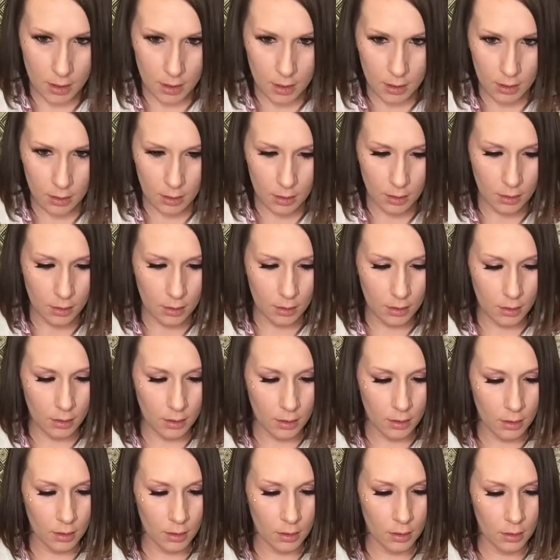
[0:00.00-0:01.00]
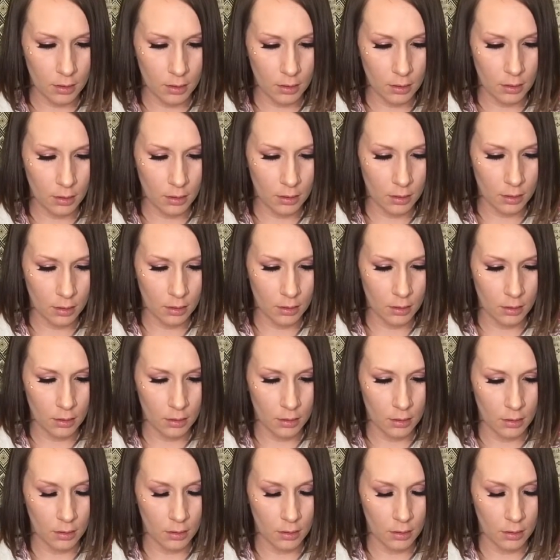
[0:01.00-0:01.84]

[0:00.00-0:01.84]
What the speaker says: (silence)